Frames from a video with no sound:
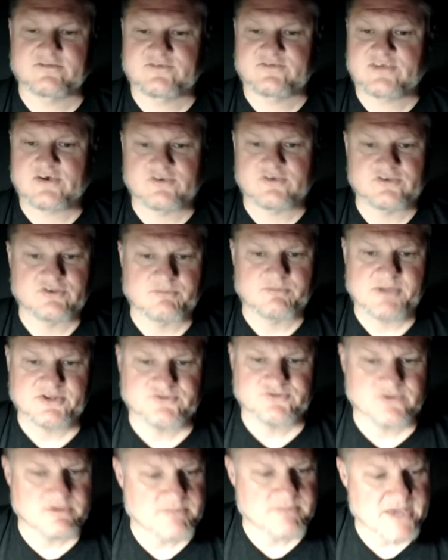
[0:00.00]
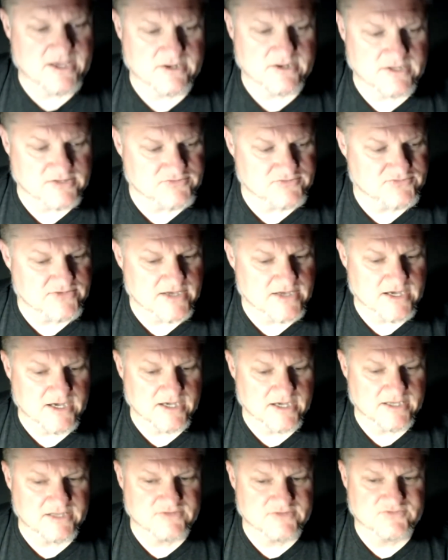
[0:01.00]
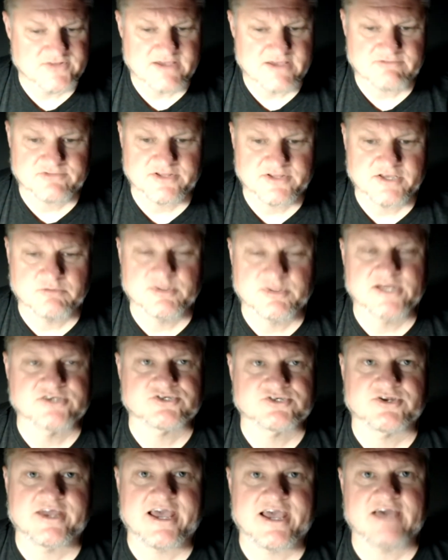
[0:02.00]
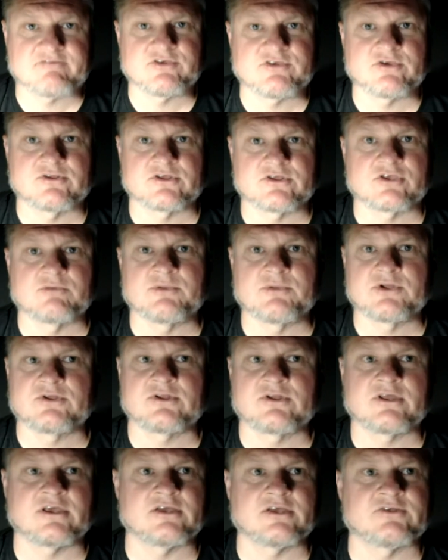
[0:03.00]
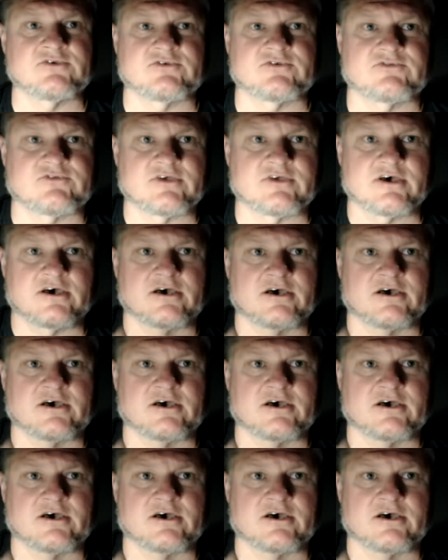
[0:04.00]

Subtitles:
can tell you, Dmitrij, man, it's definitely a pleasure to have you in the community. Just,